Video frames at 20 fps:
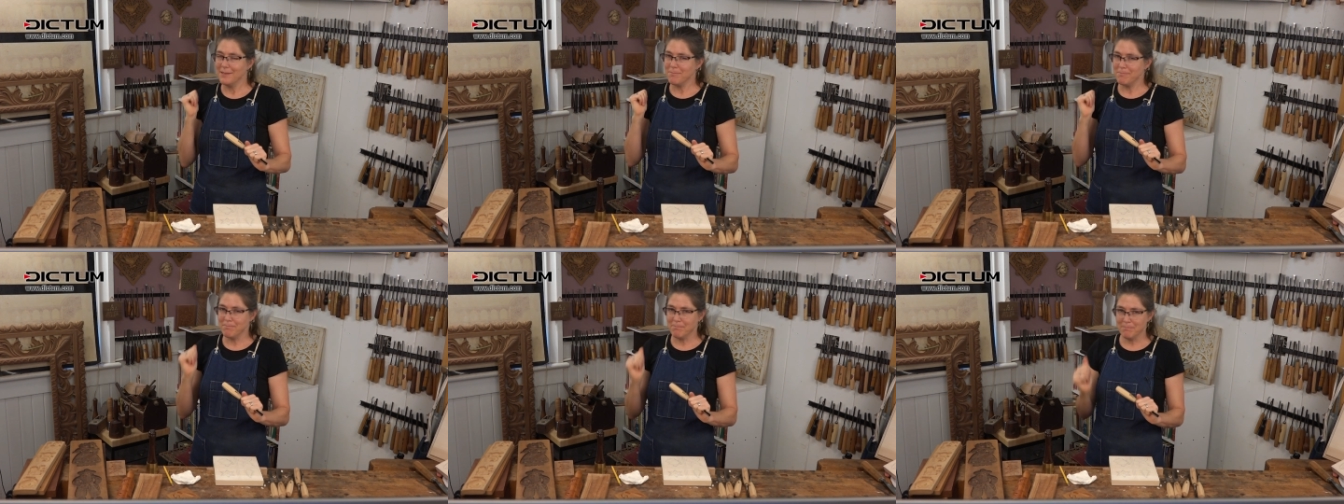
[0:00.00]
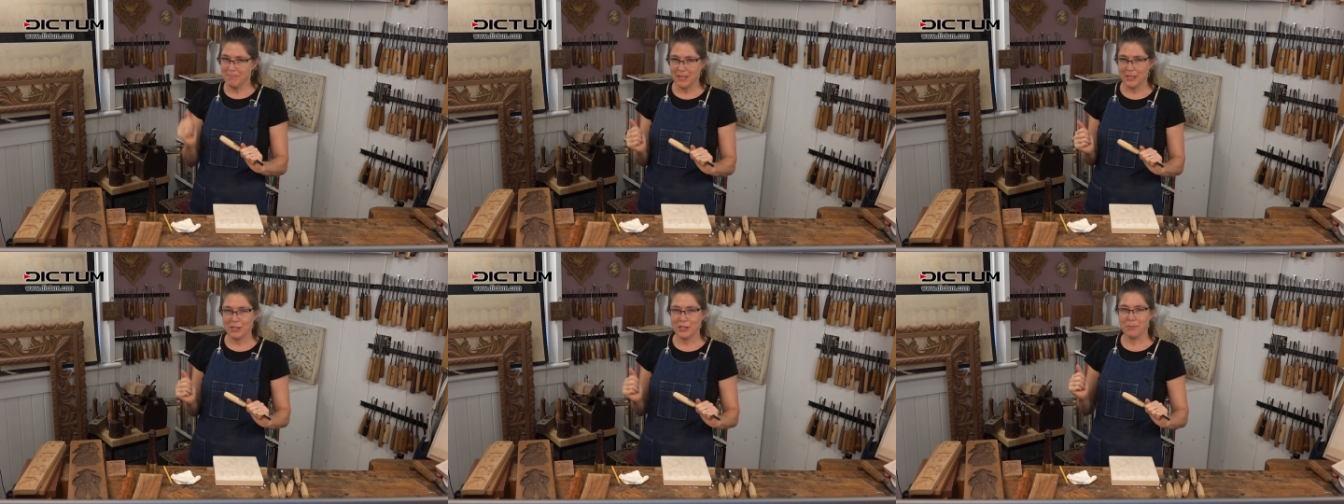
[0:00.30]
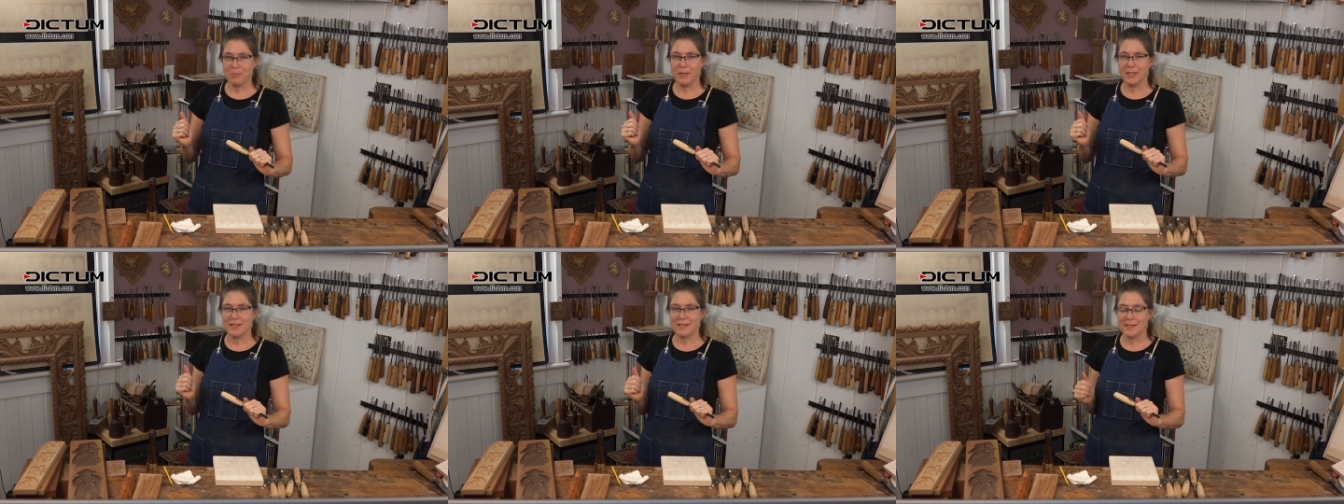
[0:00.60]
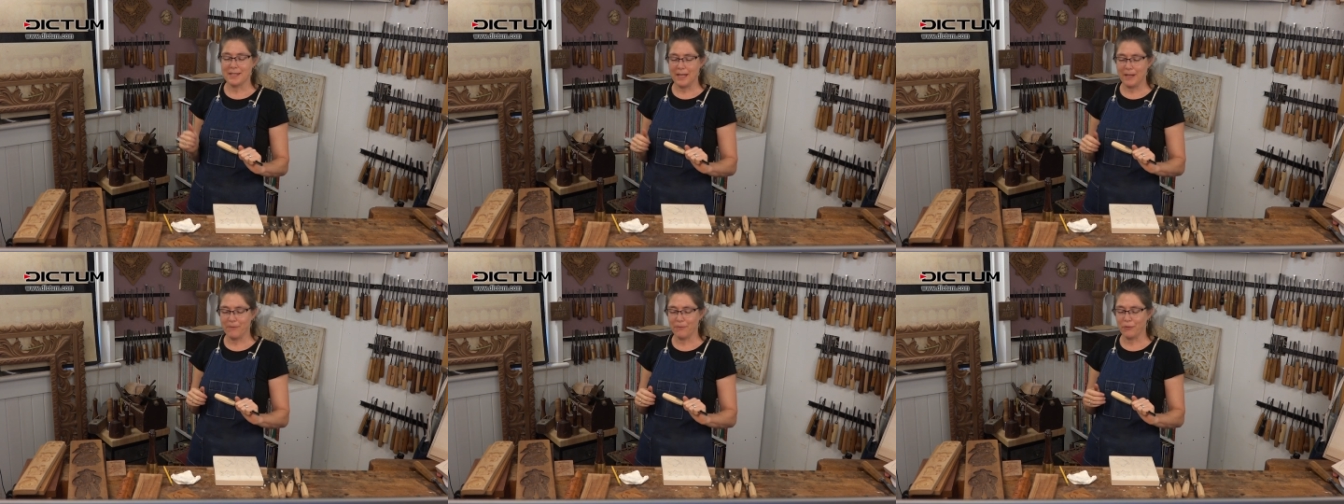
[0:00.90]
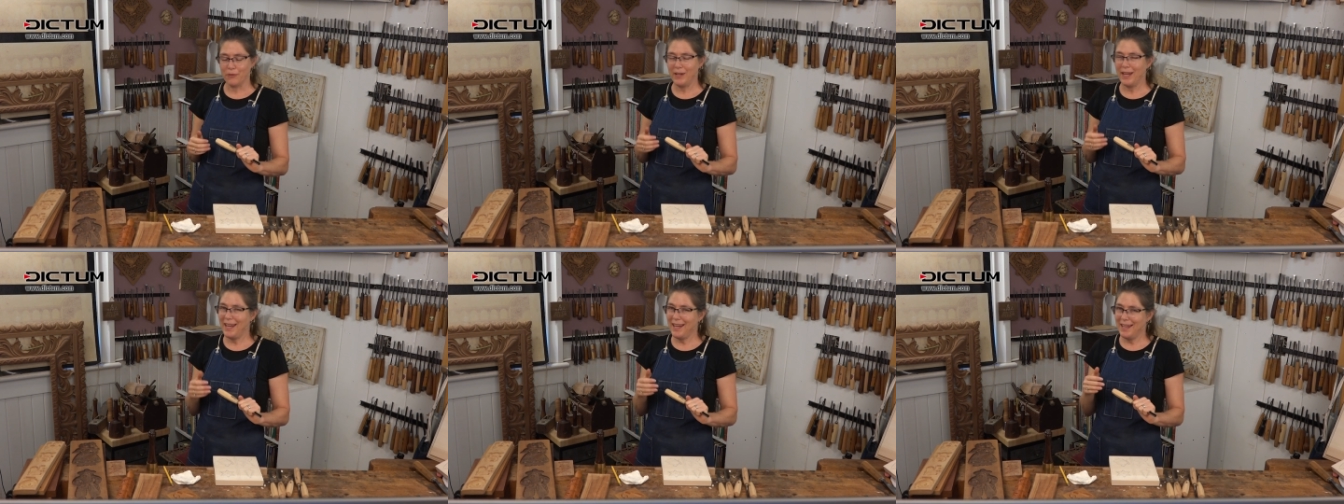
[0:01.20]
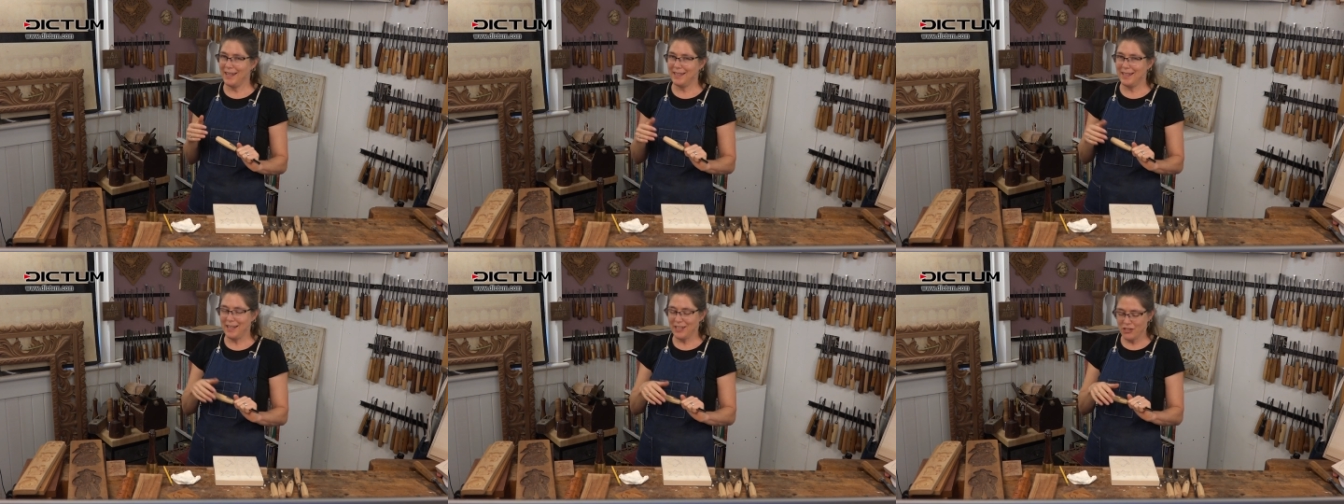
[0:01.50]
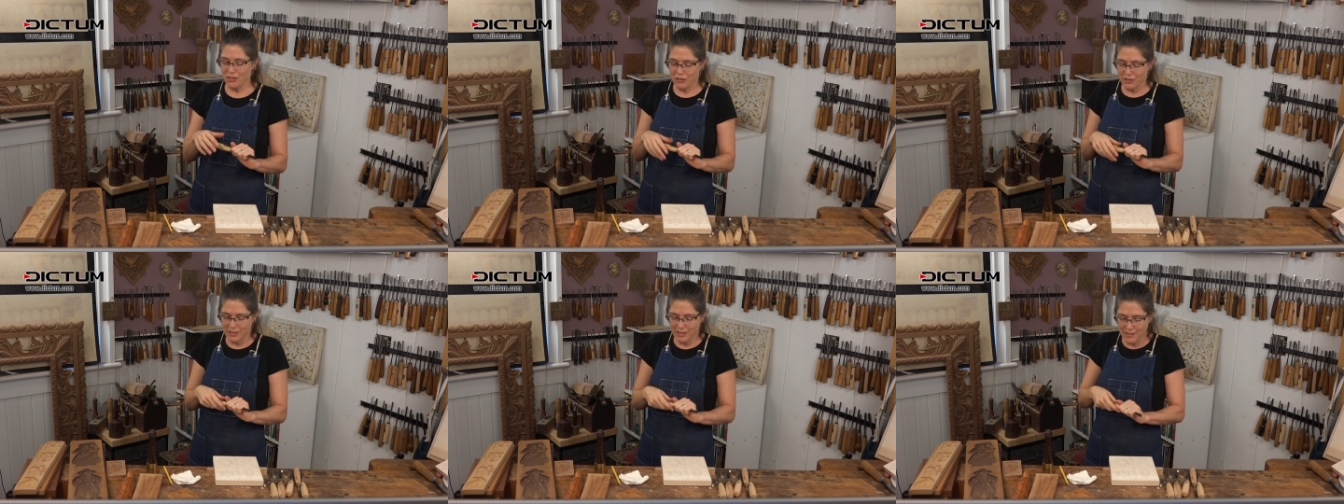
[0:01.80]
Much, much safer, and
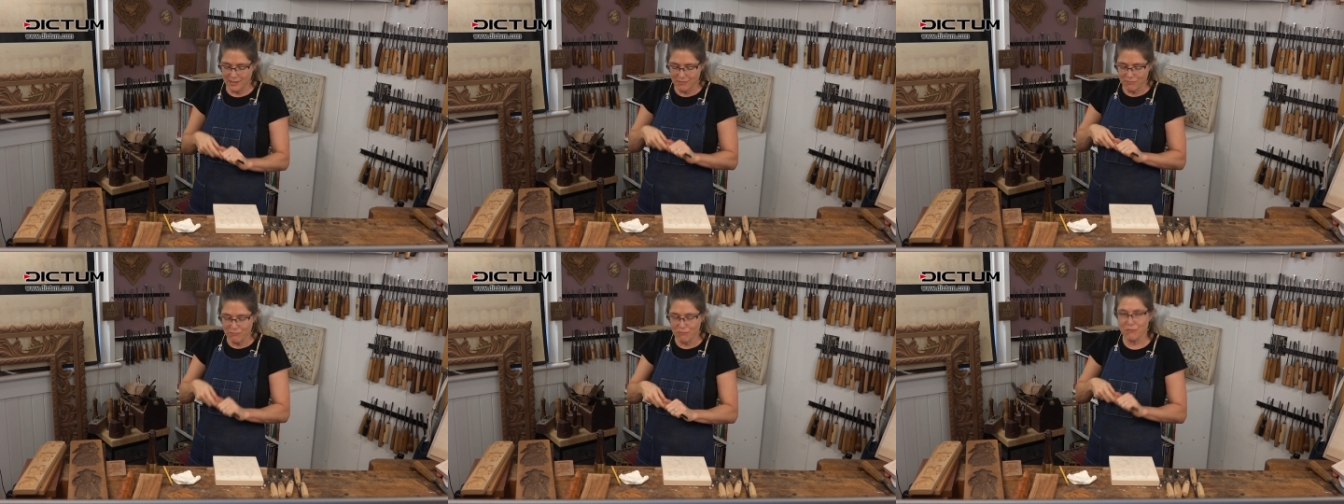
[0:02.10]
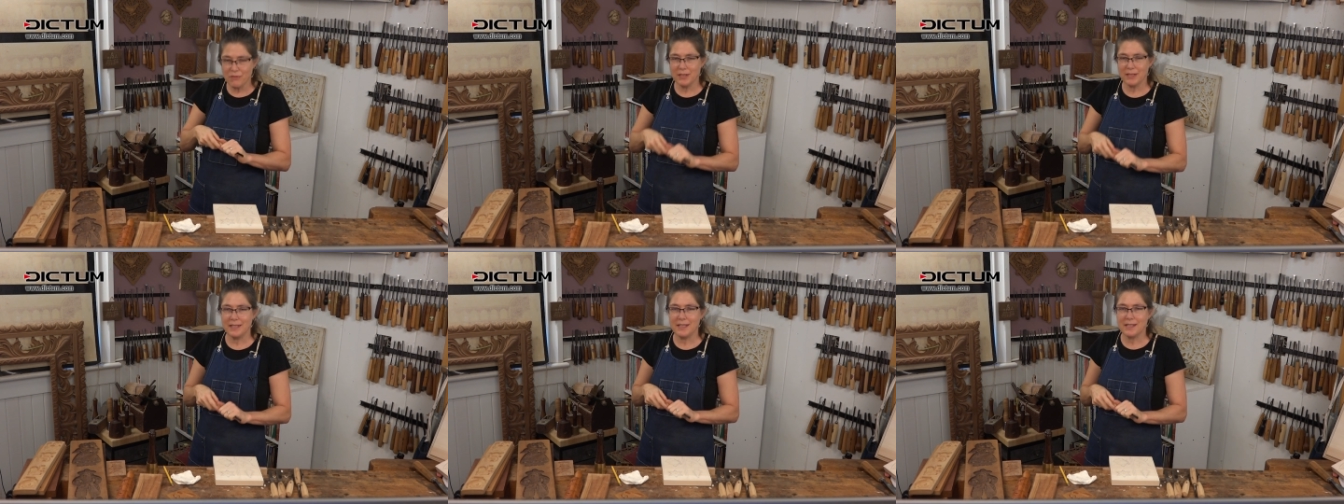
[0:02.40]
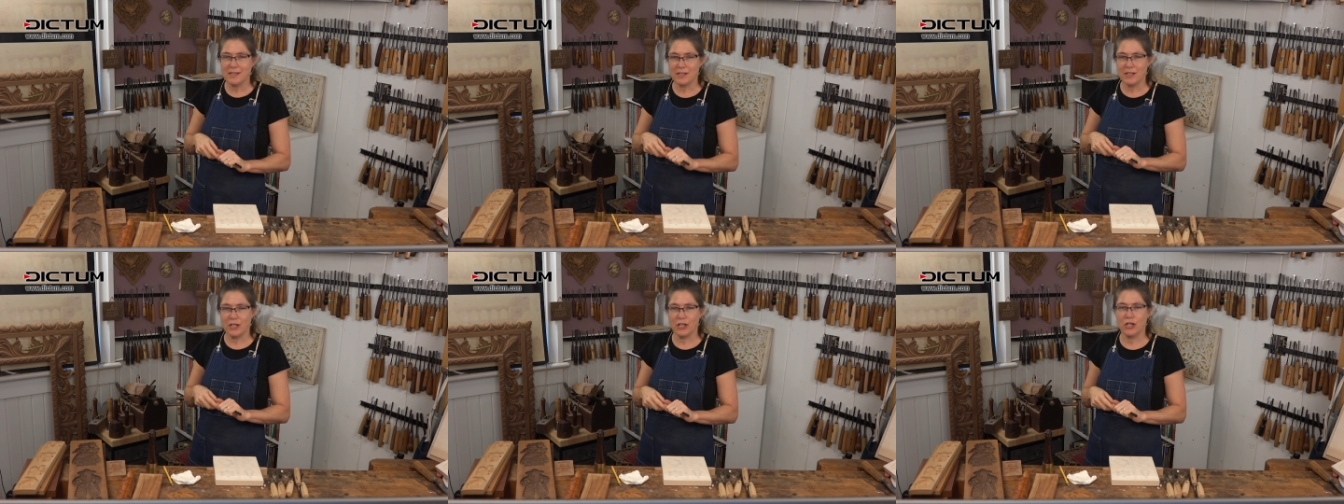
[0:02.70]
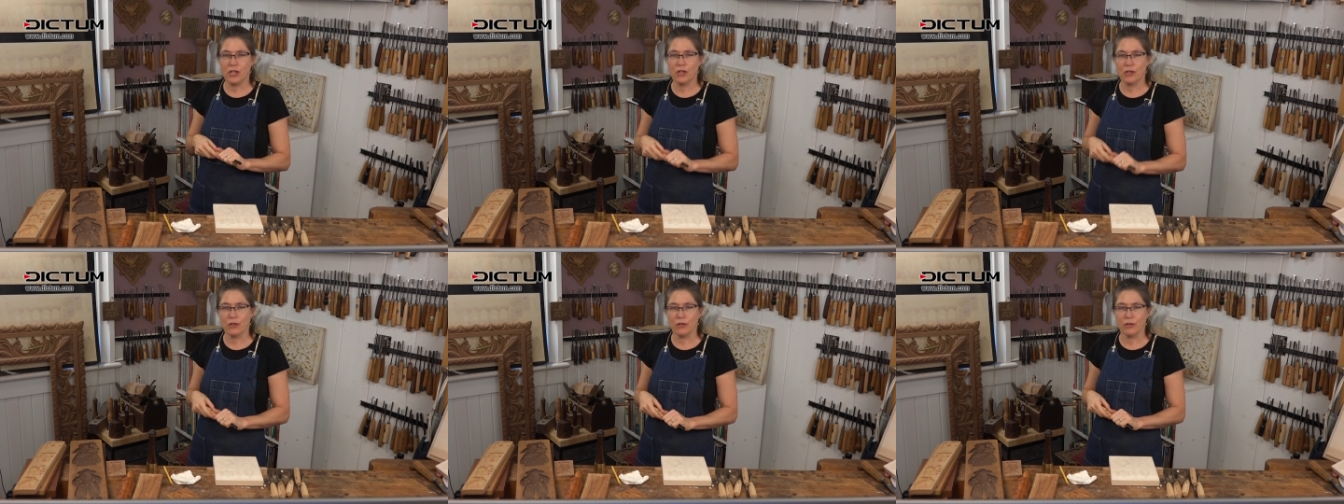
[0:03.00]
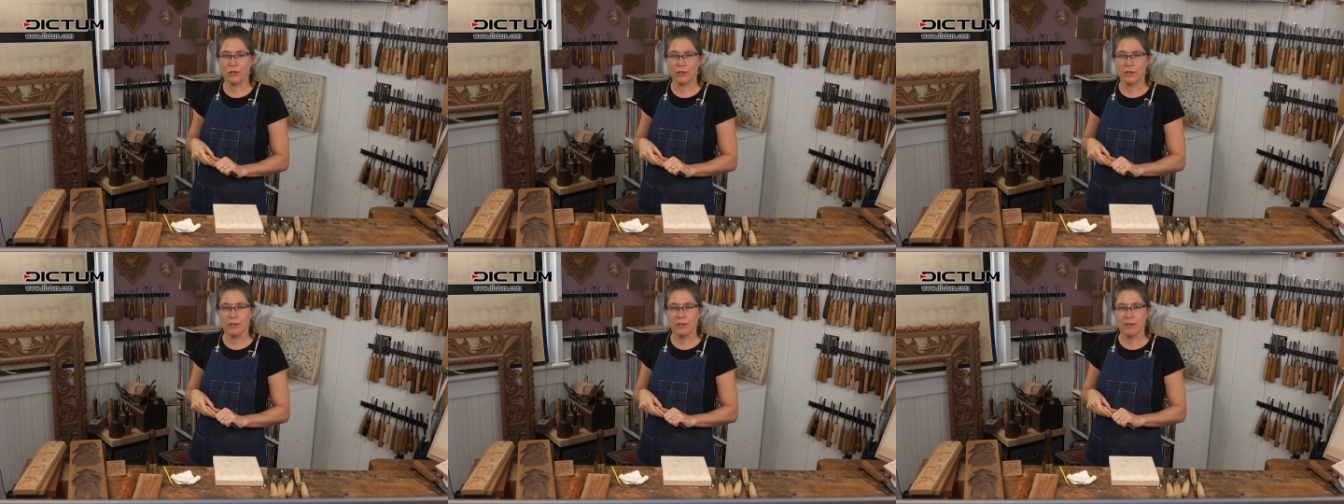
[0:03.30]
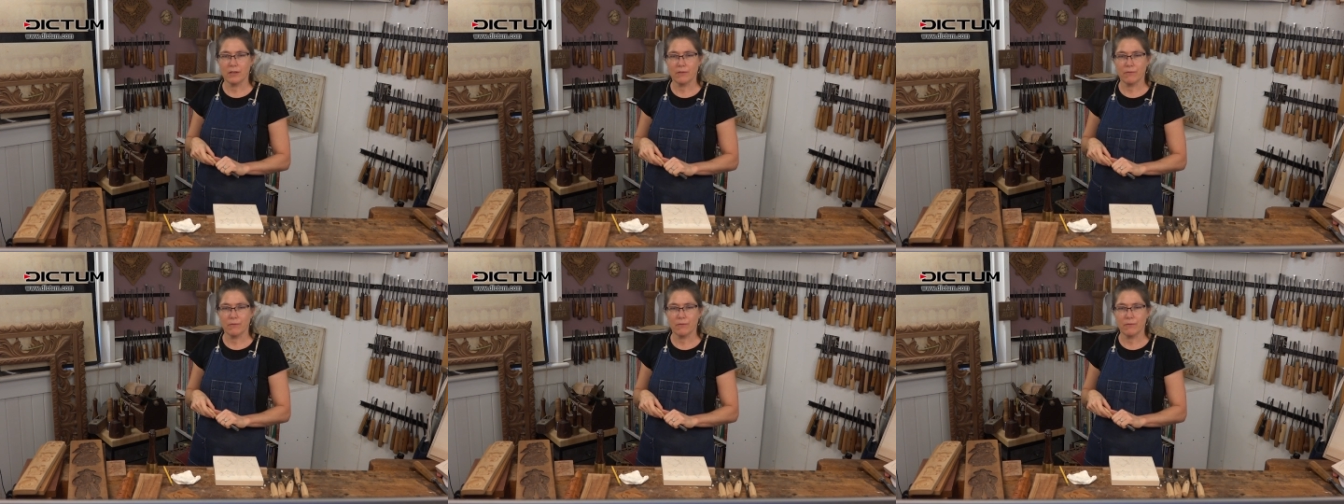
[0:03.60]
actually really secure